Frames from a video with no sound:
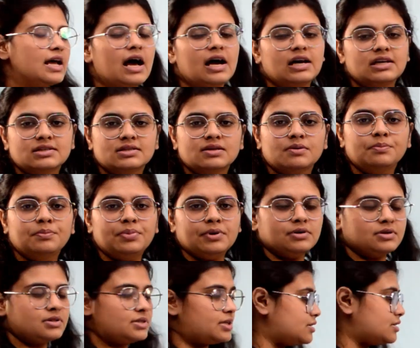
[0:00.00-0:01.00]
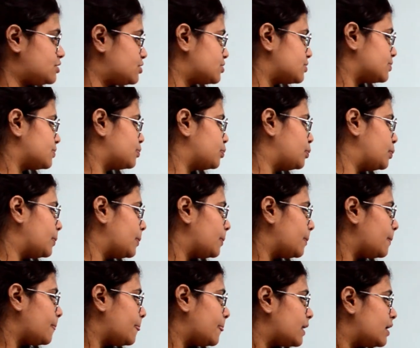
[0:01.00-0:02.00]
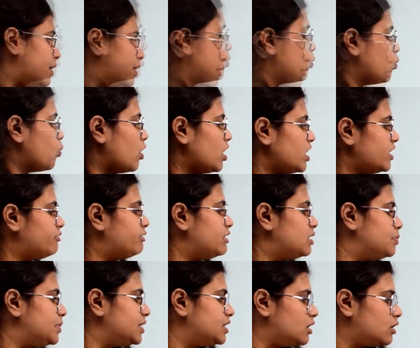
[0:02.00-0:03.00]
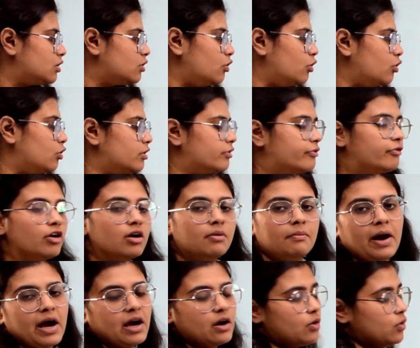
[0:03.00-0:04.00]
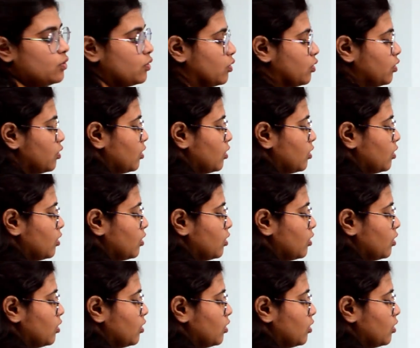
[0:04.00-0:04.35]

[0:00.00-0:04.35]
as %. What will be the code for mango?